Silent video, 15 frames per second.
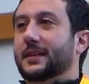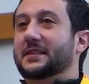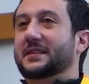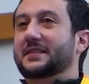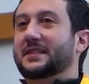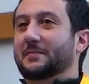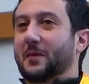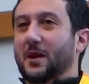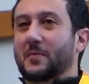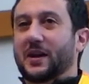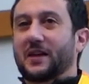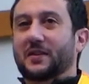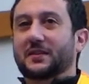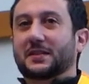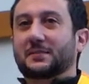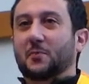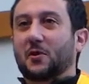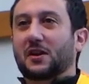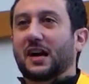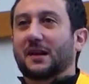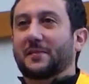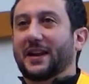This is suburbia. This is
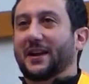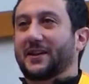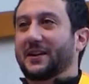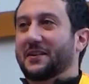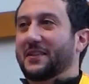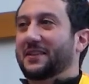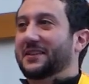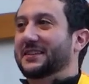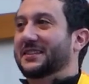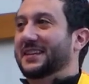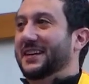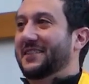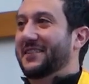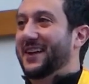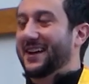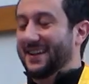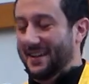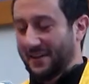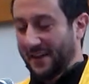more common out here than the city.